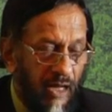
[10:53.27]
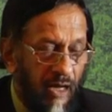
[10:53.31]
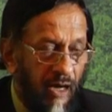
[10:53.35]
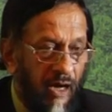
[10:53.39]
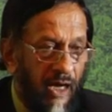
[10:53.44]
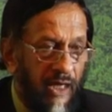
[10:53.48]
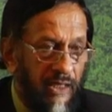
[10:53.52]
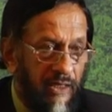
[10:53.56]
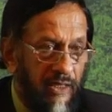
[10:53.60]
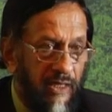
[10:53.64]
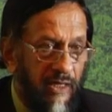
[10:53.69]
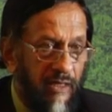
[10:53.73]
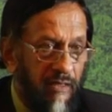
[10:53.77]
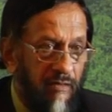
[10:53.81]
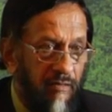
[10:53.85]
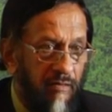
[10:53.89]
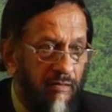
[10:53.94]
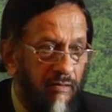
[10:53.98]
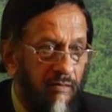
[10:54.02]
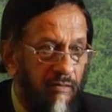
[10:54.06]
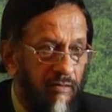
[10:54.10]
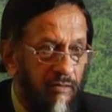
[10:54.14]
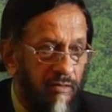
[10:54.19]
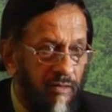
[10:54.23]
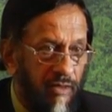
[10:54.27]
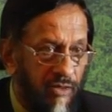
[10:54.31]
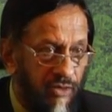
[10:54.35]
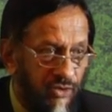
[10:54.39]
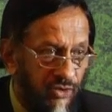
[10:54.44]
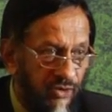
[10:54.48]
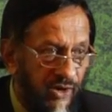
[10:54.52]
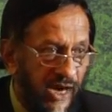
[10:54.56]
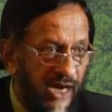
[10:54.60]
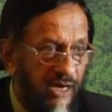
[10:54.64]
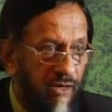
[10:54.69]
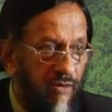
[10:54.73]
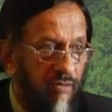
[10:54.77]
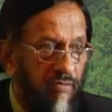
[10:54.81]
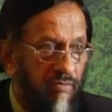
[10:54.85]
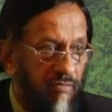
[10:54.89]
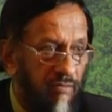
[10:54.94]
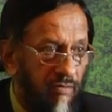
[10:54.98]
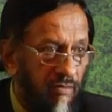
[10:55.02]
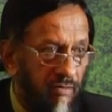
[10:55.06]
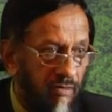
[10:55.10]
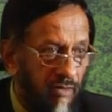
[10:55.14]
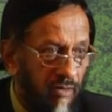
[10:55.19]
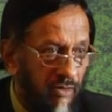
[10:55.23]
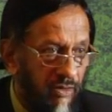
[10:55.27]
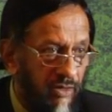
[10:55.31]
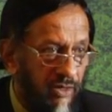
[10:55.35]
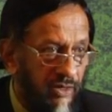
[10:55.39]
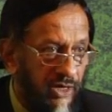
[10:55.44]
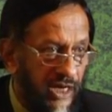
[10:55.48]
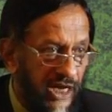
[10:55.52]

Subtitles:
I think the threat, the